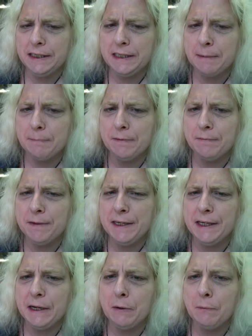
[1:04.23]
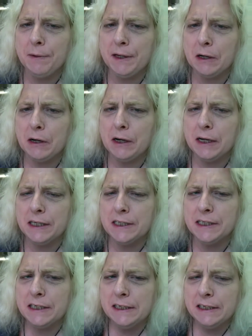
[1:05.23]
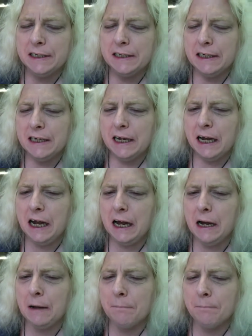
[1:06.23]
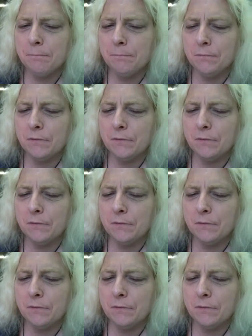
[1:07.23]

separate video because, um,